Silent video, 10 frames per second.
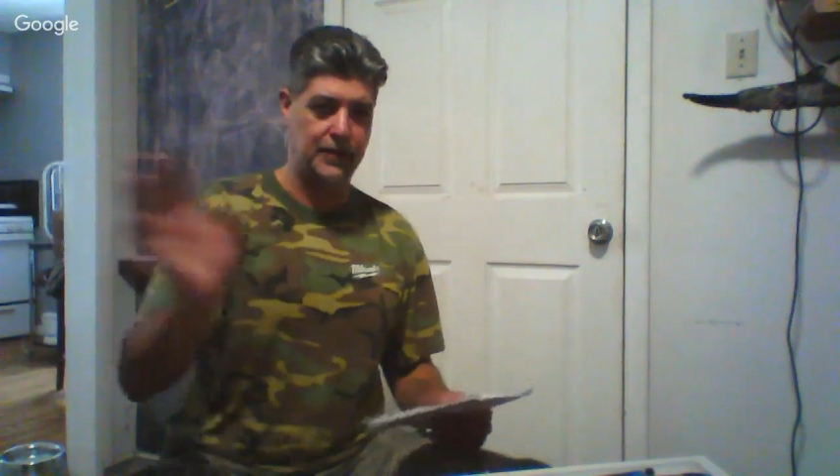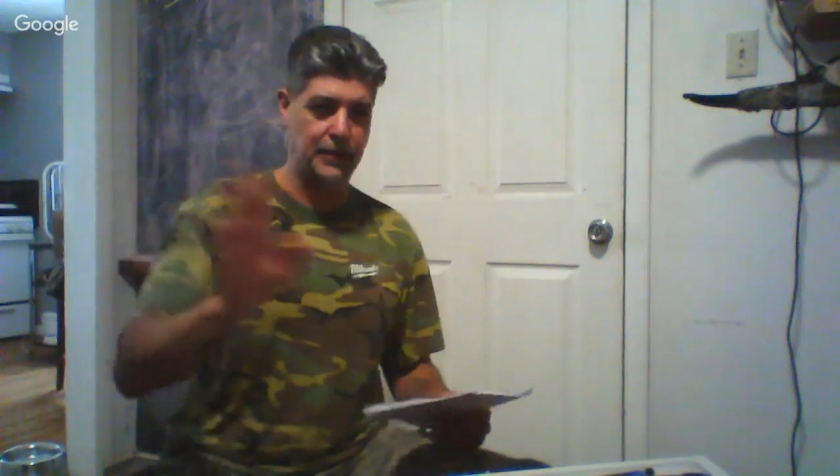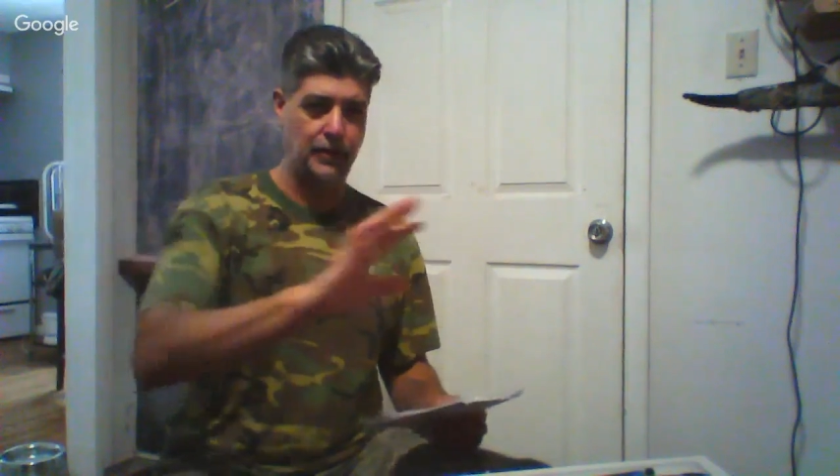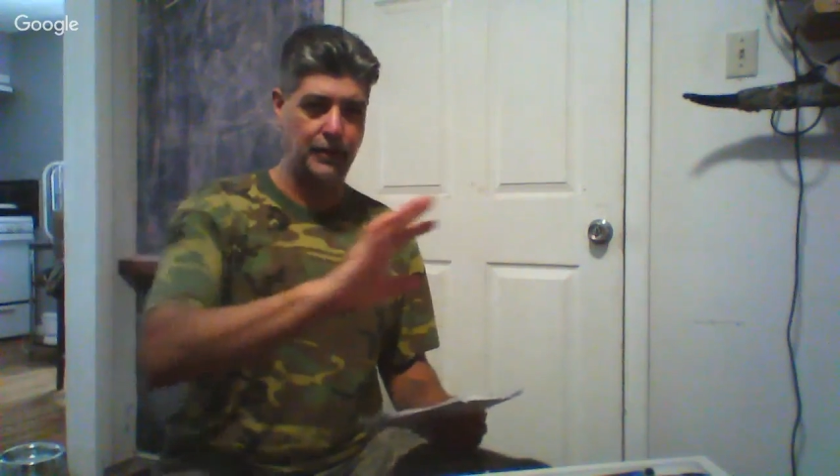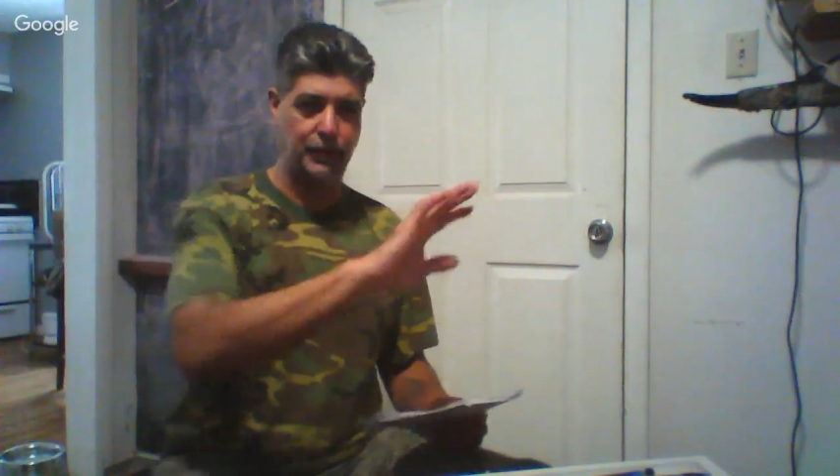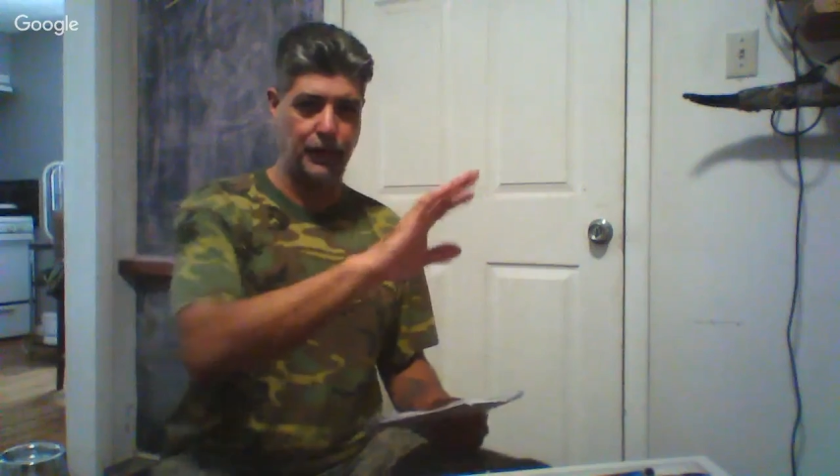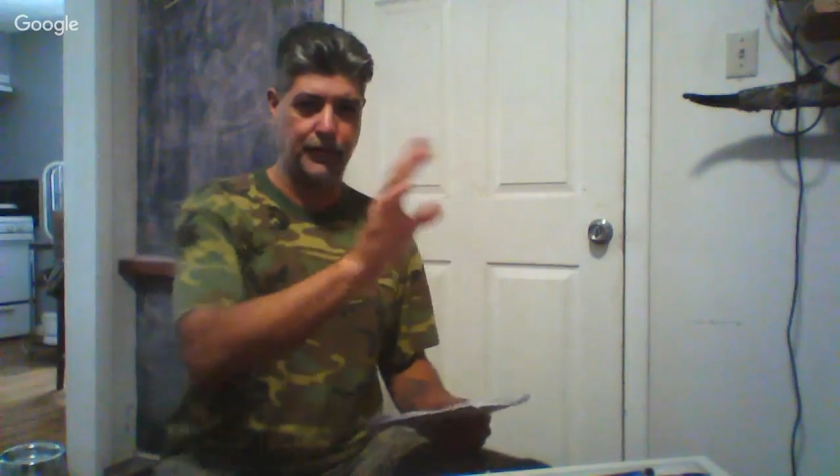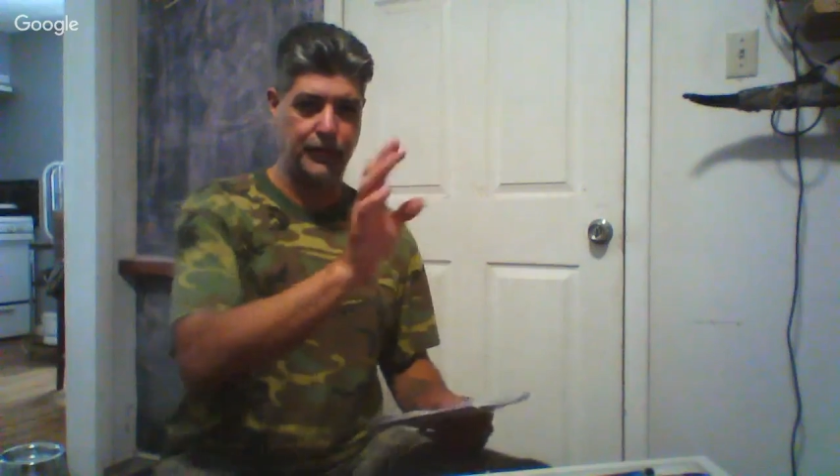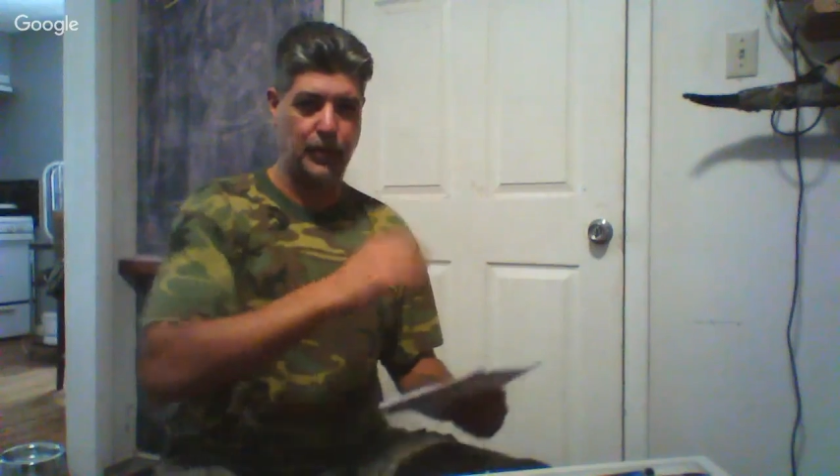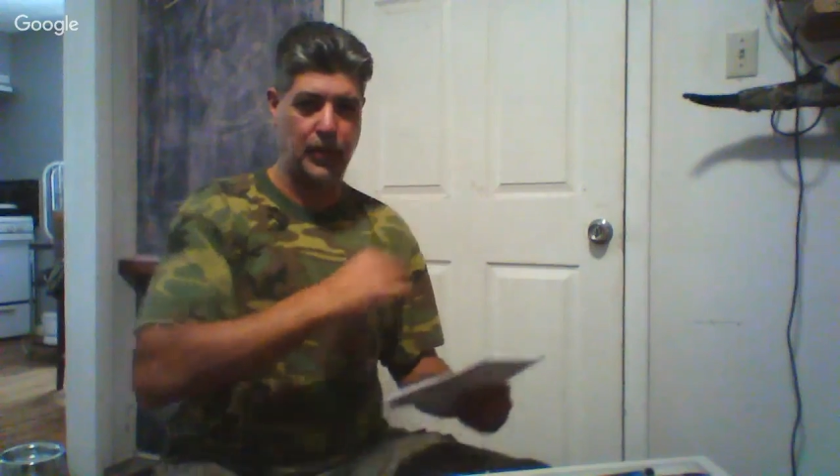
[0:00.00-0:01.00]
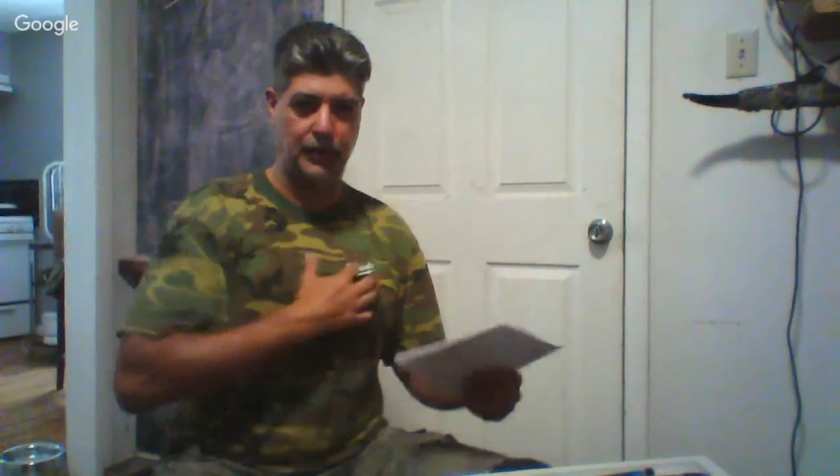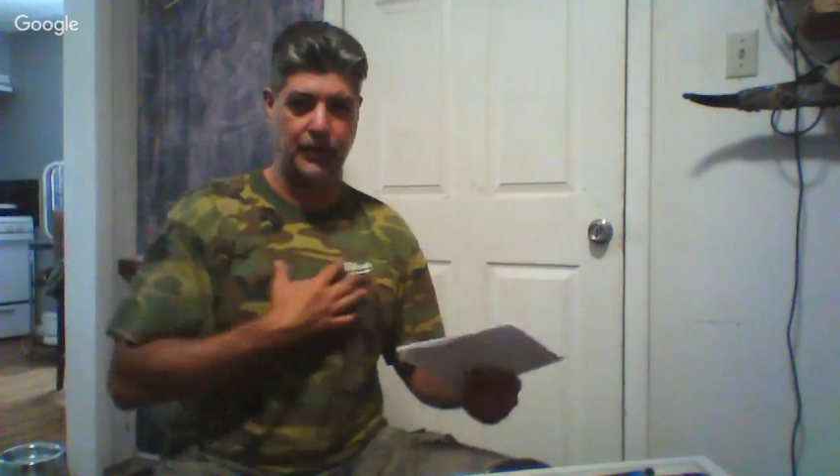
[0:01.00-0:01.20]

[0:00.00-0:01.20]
before you do all